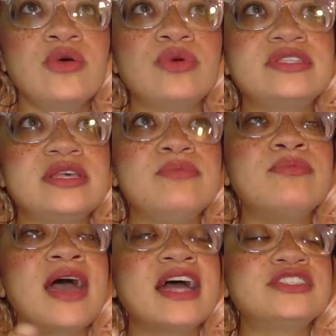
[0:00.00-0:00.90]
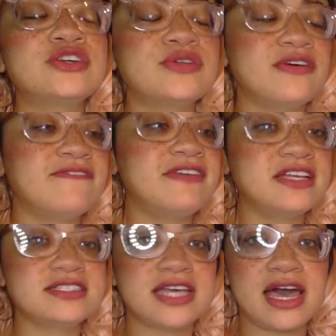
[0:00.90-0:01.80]
We see magical
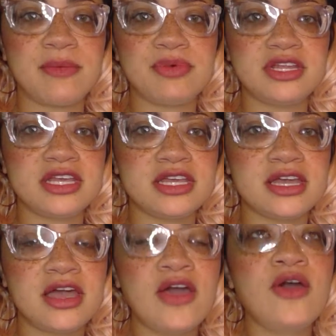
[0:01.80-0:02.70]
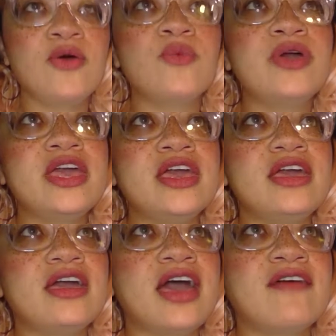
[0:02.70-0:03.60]
events happening.
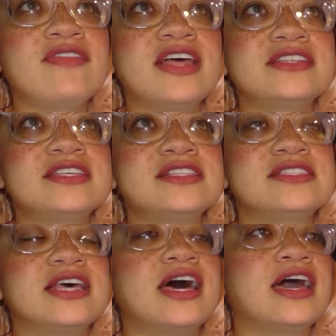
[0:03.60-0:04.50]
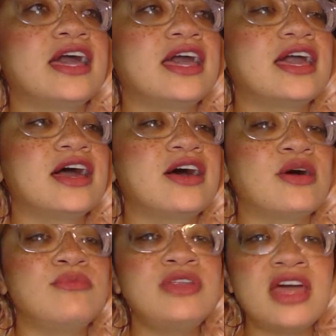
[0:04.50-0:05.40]
We have lessons like
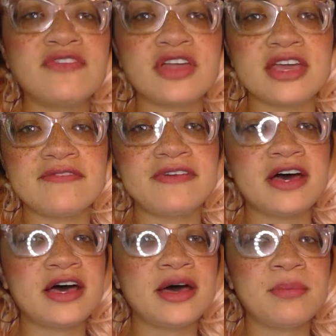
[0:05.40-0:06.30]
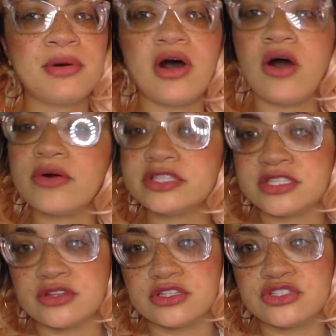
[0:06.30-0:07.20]
never give up, always
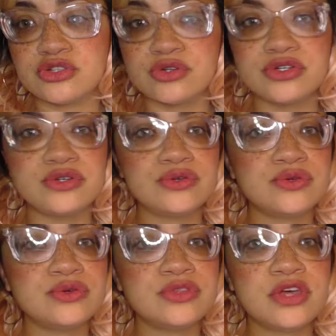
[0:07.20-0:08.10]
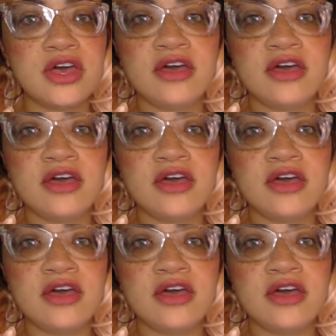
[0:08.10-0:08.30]
tell the truth,